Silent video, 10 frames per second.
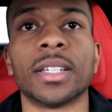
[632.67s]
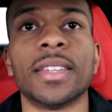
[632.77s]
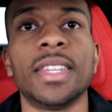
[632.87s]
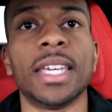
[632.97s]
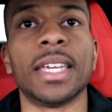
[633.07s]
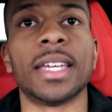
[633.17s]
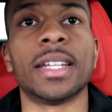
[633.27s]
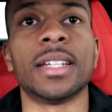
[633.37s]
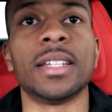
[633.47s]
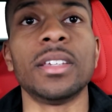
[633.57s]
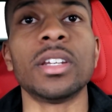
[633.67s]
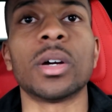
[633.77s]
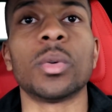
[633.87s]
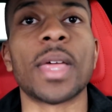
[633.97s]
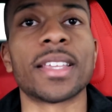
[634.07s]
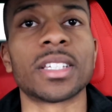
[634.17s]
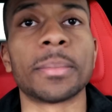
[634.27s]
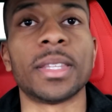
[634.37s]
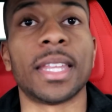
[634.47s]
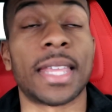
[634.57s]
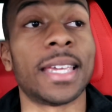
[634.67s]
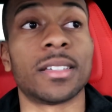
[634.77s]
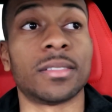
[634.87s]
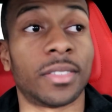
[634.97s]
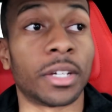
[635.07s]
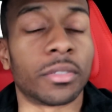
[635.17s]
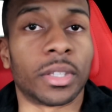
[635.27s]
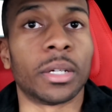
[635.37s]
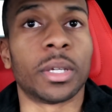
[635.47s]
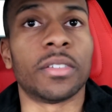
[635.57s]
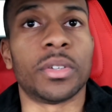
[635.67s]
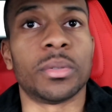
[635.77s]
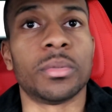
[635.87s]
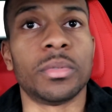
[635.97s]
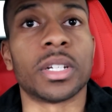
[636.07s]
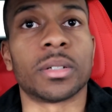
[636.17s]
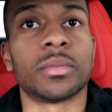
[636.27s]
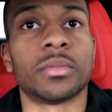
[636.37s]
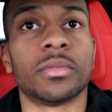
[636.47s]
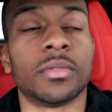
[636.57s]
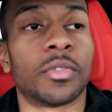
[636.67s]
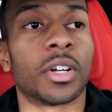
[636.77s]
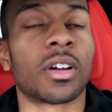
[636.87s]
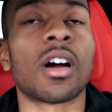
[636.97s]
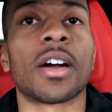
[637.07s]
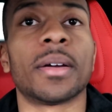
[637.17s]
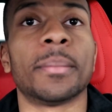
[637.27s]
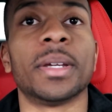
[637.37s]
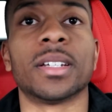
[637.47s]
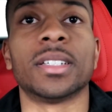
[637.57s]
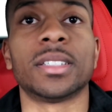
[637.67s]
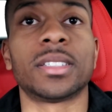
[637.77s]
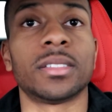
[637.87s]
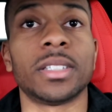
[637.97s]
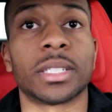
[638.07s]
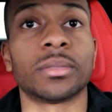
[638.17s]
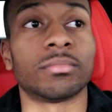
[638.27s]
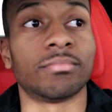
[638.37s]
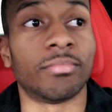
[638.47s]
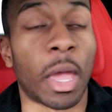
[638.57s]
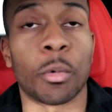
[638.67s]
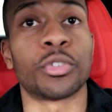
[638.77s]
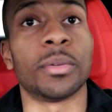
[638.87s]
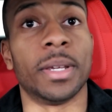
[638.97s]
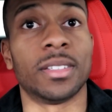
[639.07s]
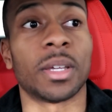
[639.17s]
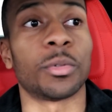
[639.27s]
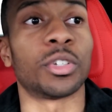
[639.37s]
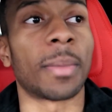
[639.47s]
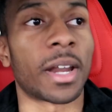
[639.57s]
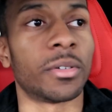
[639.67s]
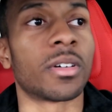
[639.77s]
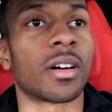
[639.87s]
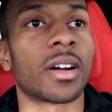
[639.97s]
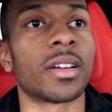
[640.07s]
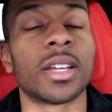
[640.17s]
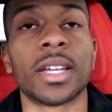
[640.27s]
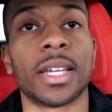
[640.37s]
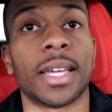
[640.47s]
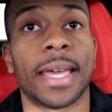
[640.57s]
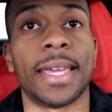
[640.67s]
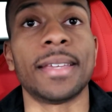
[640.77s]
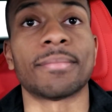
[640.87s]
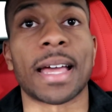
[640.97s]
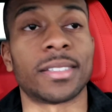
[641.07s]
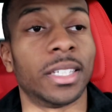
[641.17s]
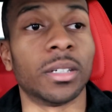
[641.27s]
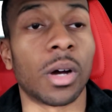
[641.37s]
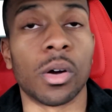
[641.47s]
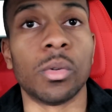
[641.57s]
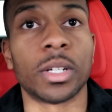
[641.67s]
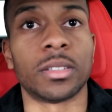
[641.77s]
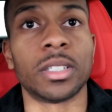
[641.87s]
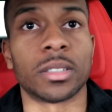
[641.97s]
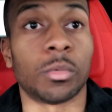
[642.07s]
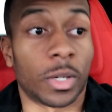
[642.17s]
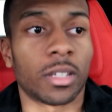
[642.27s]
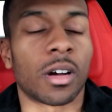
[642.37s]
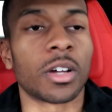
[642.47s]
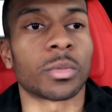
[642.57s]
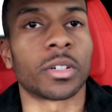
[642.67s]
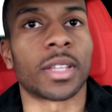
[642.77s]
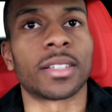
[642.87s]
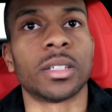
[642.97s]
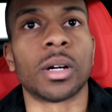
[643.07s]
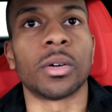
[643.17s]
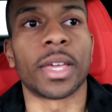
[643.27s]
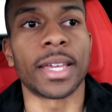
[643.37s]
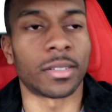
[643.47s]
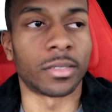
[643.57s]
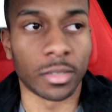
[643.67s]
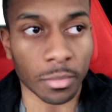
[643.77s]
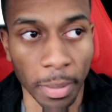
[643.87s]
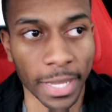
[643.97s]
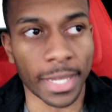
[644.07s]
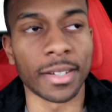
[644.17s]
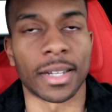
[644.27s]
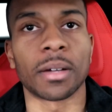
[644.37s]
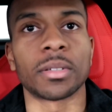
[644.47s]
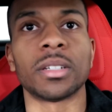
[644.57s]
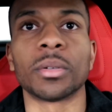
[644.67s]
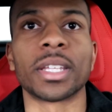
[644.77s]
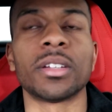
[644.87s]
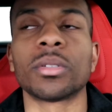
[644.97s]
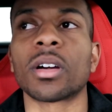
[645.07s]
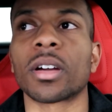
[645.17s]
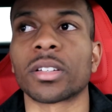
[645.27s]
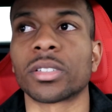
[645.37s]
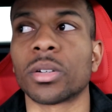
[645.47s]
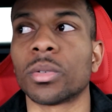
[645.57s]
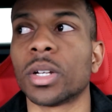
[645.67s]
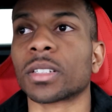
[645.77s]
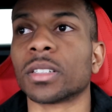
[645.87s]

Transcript: then, you know, that's something that they'll give you, you know, for the car, because, you know, they want your business, they want you to buy a new car. Hey, I still owe what, you know, what the car's worth. I still owe that. Pay it, and I'll, you know, get a new car. So